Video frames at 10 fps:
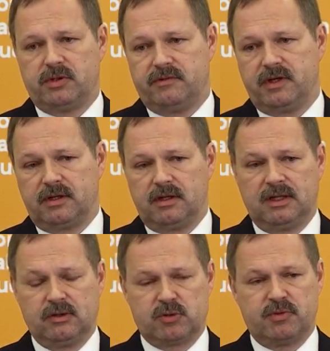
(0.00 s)
For
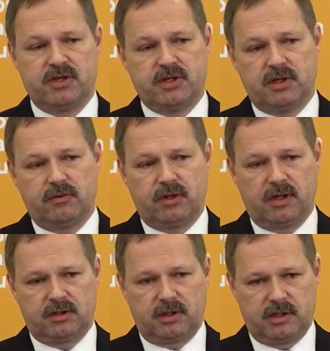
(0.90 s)
instance, when we use a
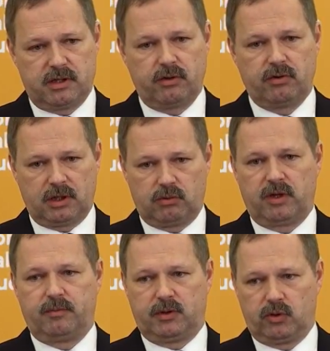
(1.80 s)
gas turbine
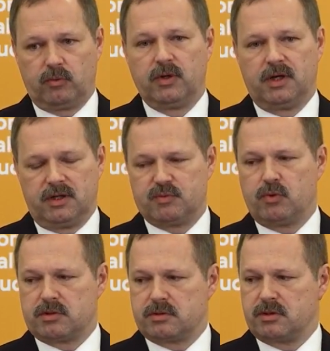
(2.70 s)
engine in order
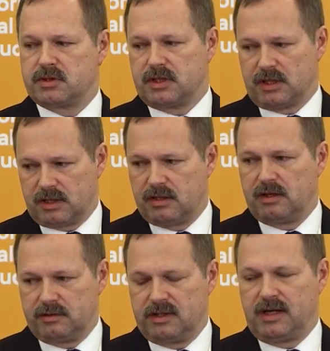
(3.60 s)
to
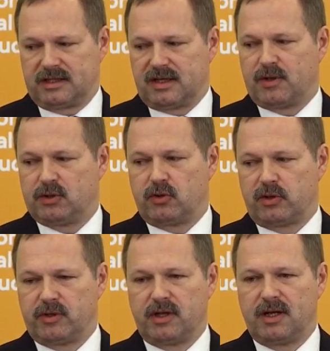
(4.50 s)
generate
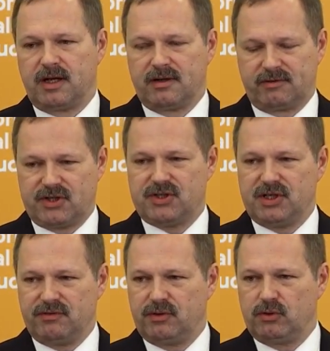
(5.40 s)
electricity,
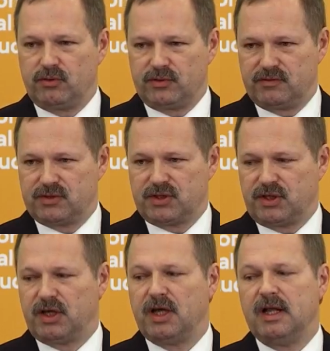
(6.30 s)
which is used
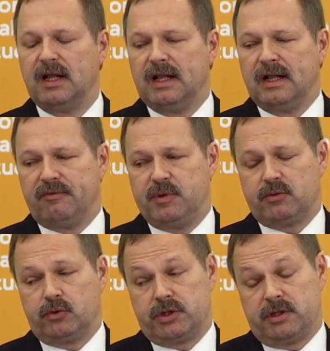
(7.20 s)
then by
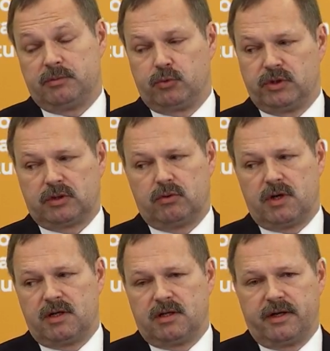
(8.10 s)
electric
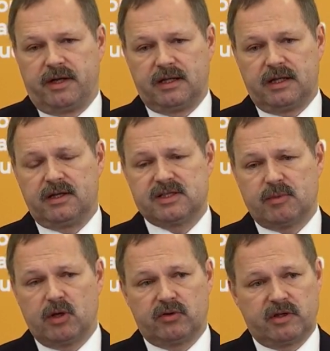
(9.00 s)
motors to